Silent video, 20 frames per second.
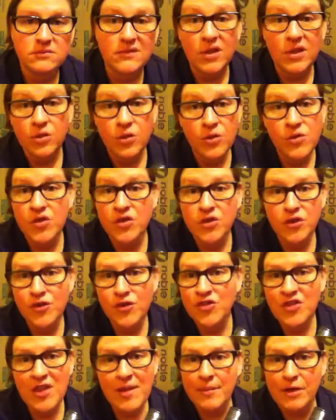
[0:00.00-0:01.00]
loosen your
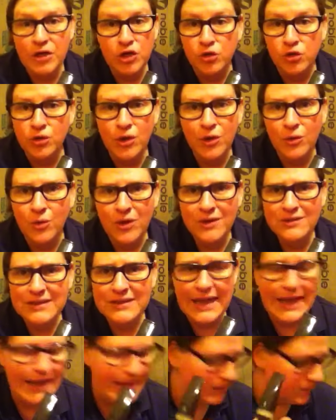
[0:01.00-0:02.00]
stem, and you don't want
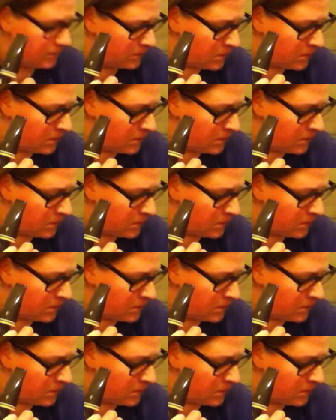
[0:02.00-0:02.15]
that.